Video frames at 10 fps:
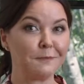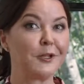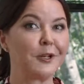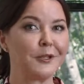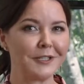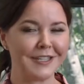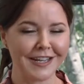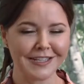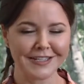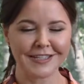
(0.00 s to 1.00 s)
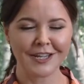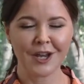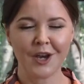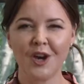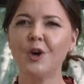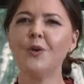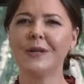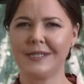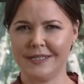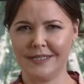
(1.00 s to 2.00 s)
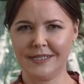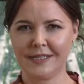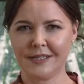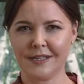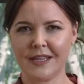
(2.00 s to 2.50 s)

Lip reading: turned to dust, who is it